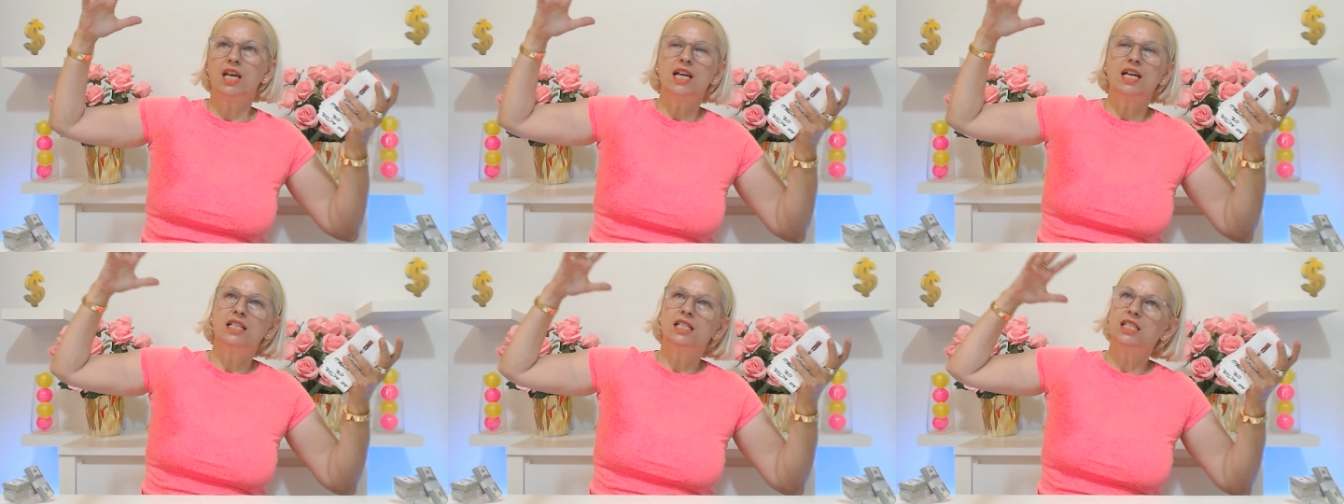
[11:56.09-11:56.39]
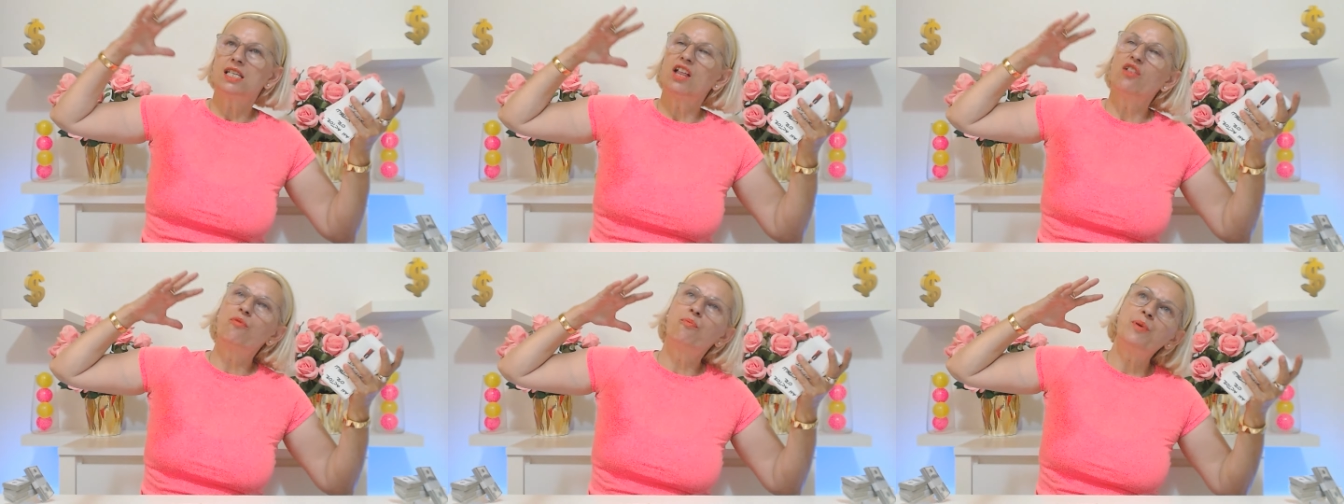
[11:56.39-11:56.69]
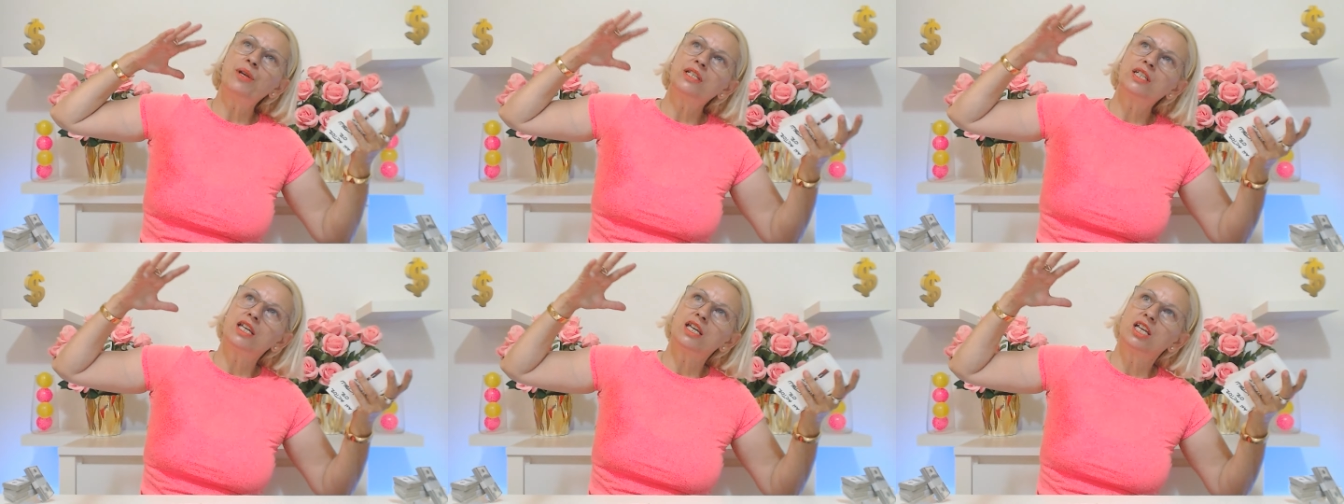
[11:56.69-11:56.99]

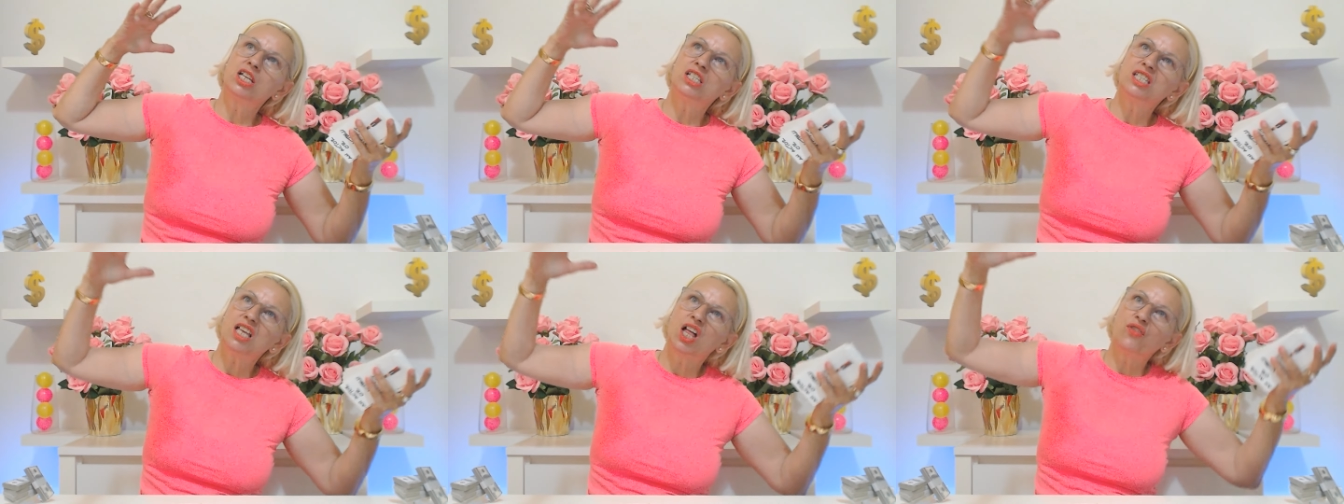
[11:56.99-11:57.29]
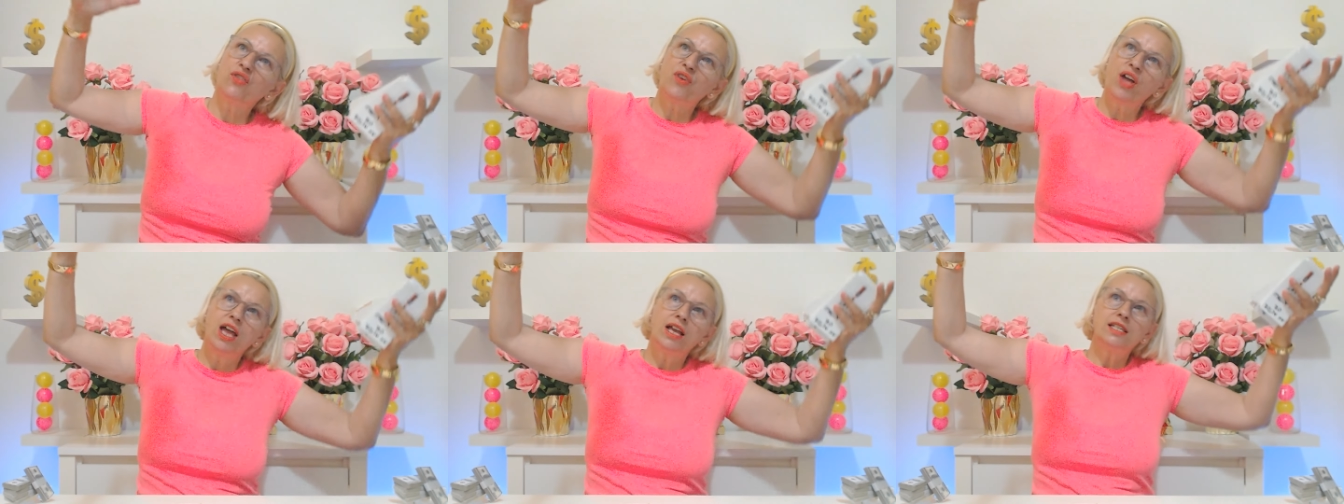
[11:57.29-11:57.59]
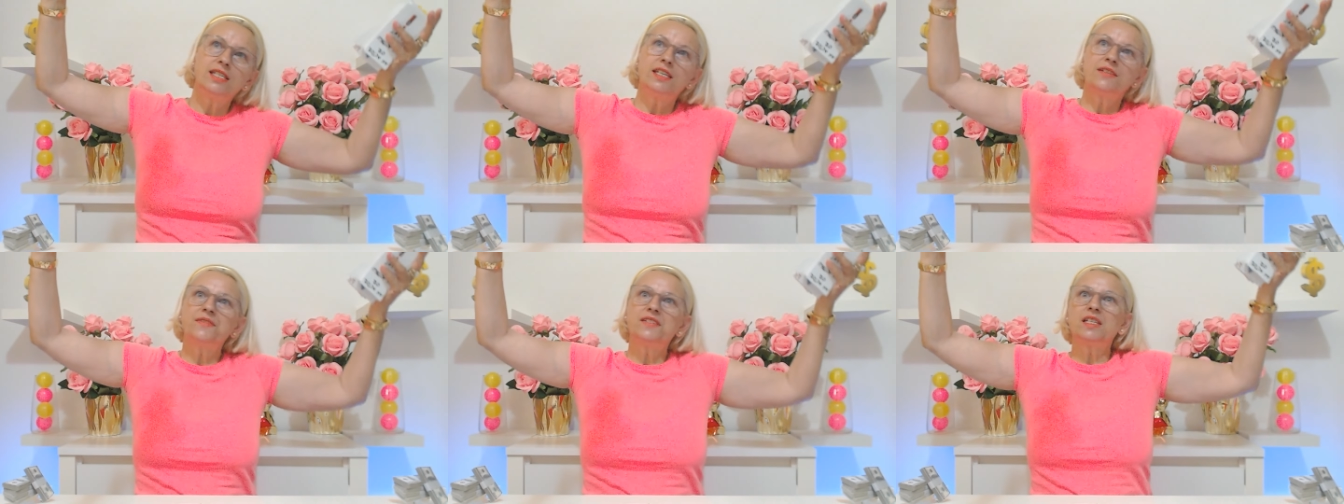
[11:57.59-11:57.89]
self-pitying yourself,
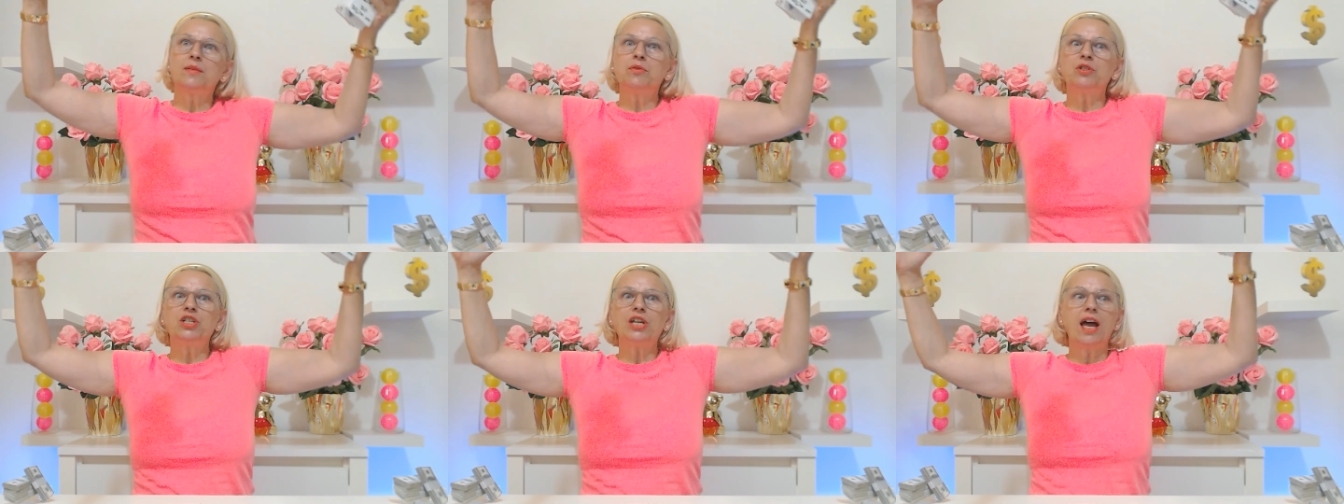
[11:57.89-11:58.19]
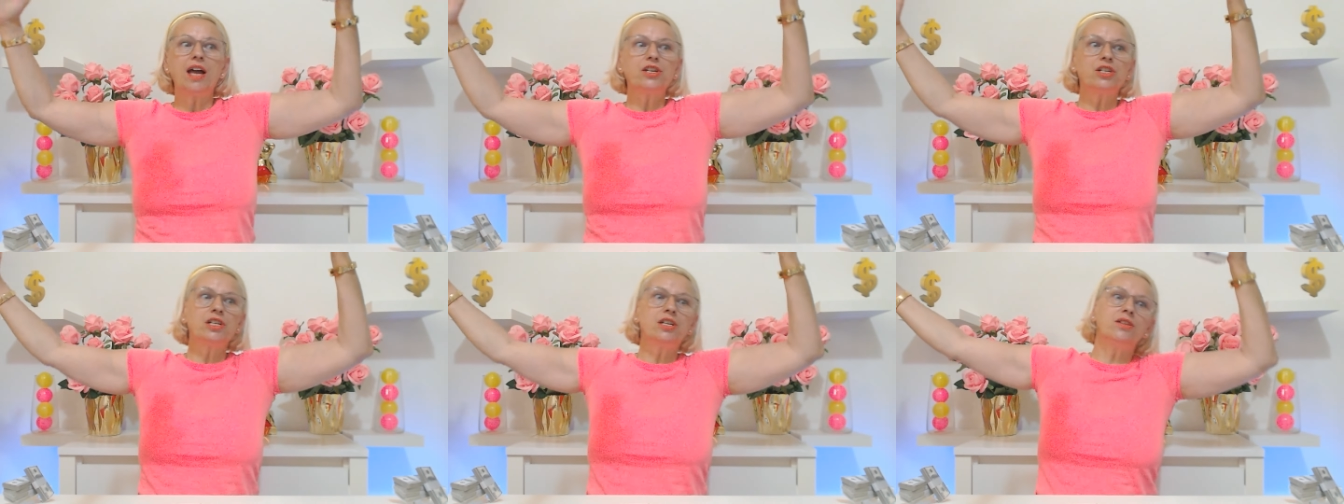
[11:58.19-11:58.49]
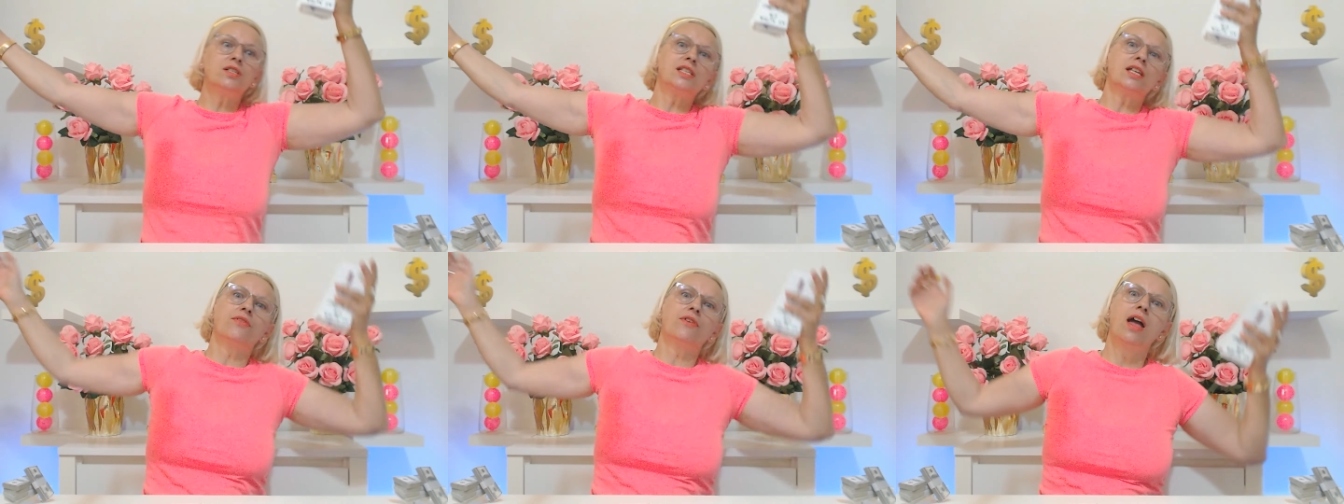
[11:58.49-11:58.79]
self-sabotaging
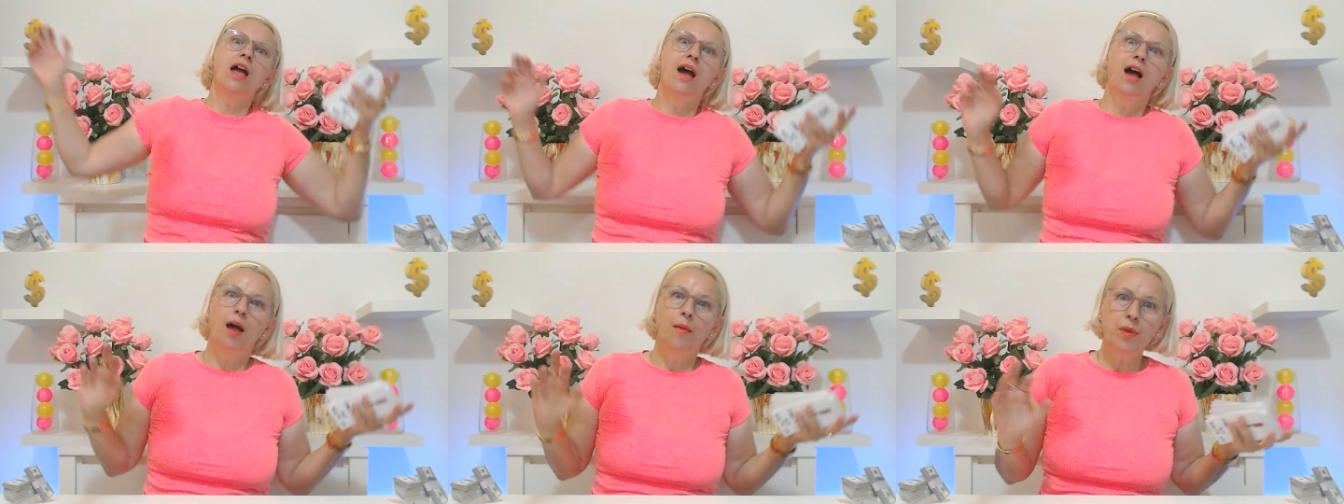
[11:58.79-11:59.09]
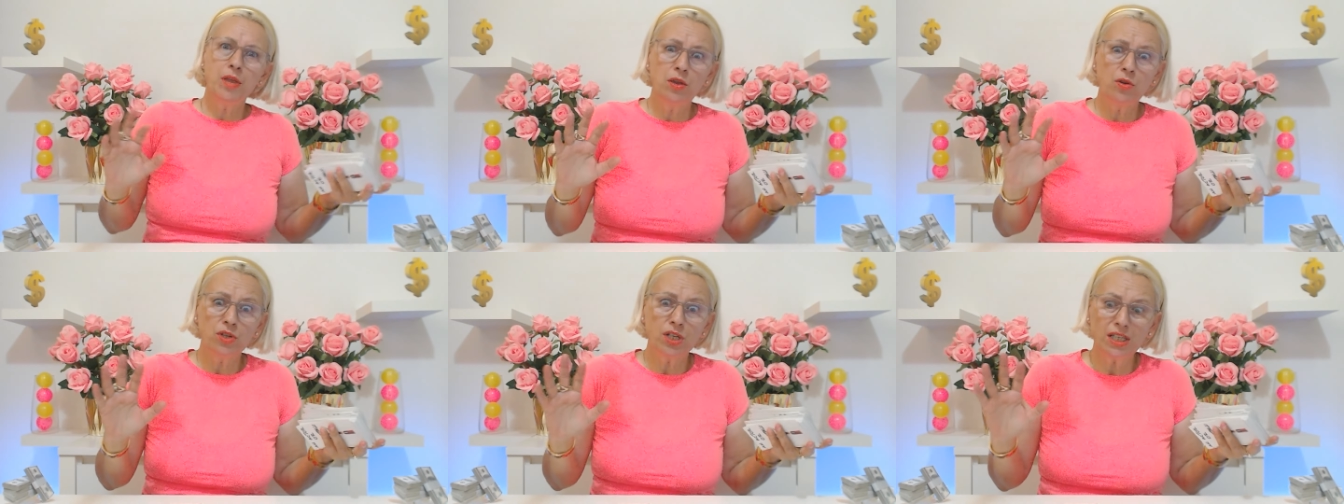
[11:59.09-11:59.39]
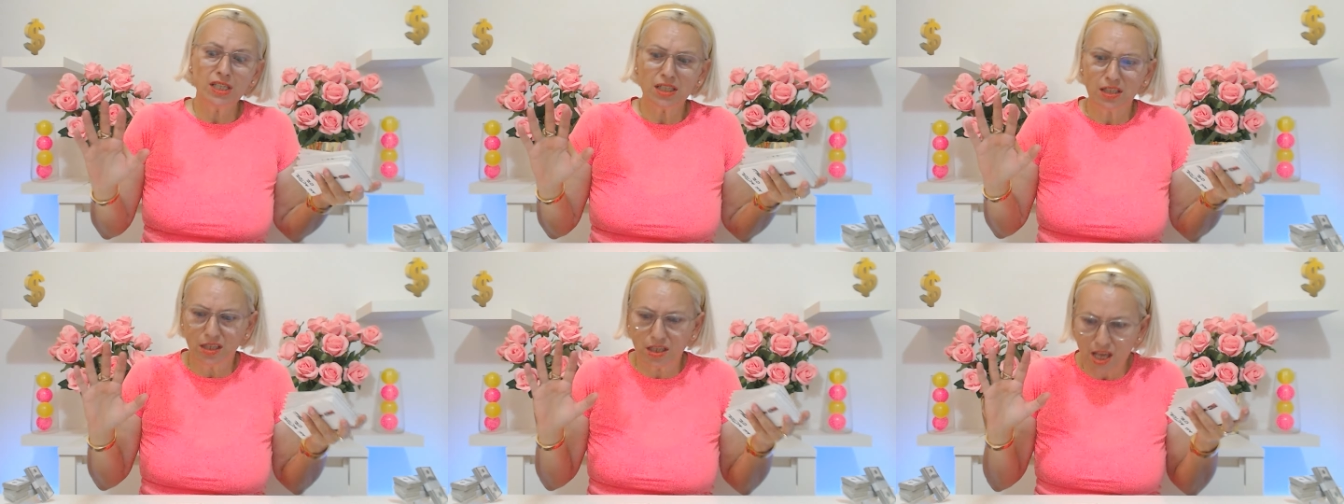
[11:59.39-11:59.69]
yourself. I mean you
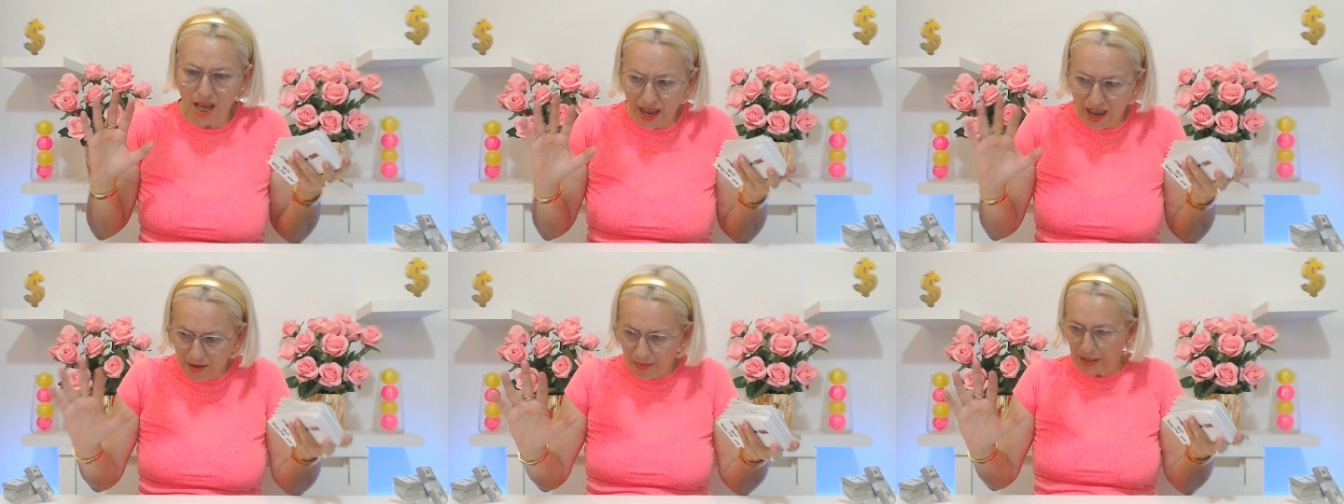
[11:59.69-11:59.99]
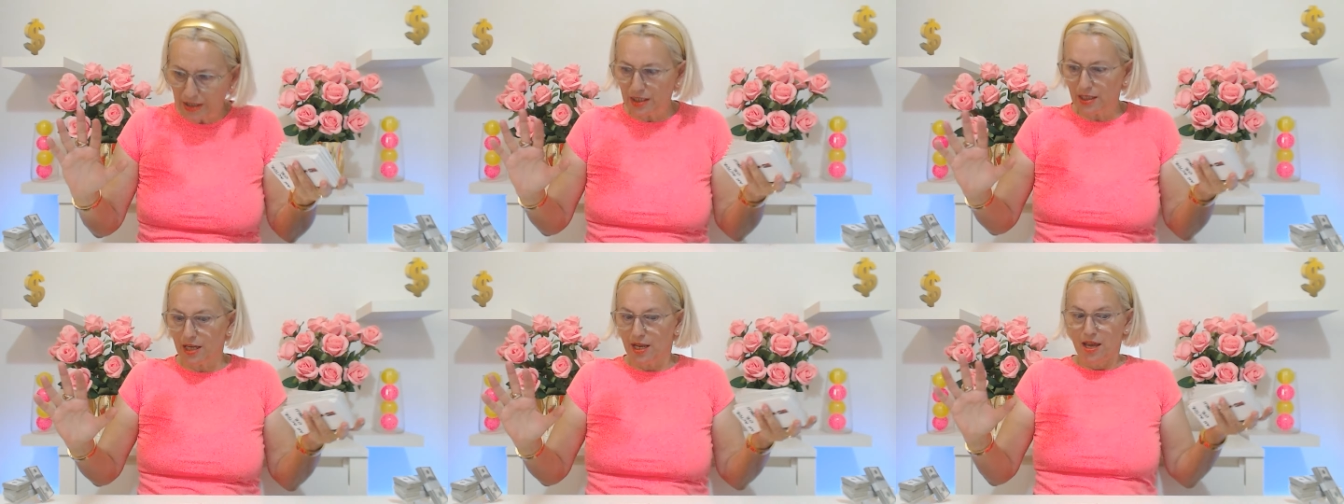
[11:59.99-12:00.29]
just name it